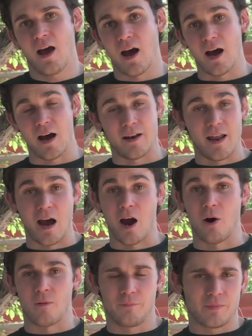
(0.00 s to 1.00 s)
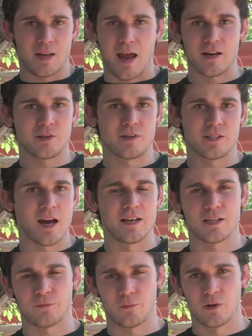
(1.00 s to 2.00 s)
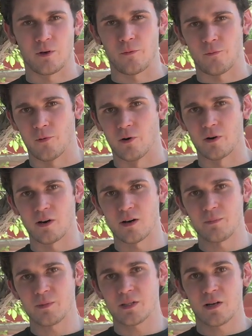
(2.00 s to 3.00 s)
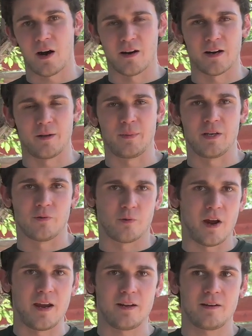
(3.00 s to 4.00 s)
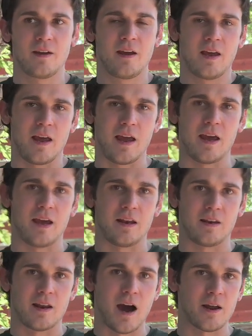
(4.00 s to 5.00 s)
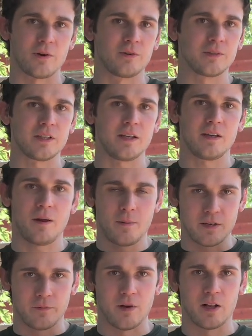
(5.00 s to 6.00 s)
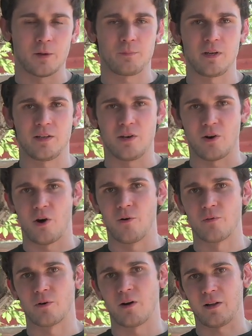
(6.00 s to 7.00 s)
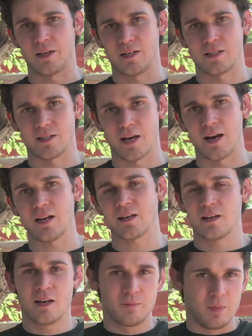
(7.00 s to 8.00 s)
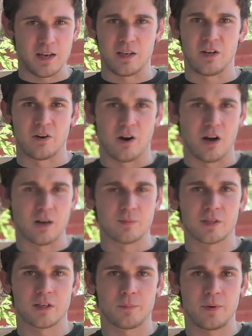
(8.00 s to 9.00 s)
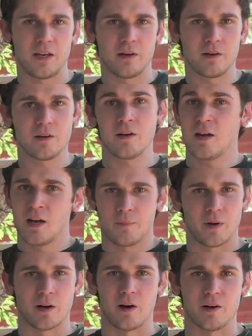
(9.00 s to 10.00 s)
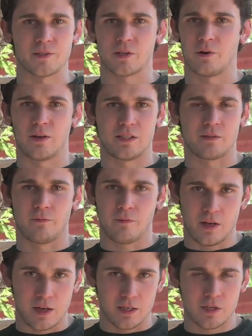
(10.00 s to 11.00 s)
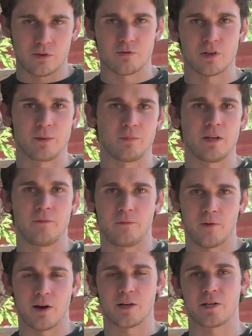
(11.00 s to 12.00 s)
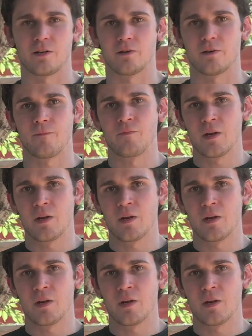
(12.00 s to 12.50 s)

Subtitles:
Now, exercises for your forearms are going to be great in not only developing your overall aesthetic, making your arms look bigger, but also it's extremely functional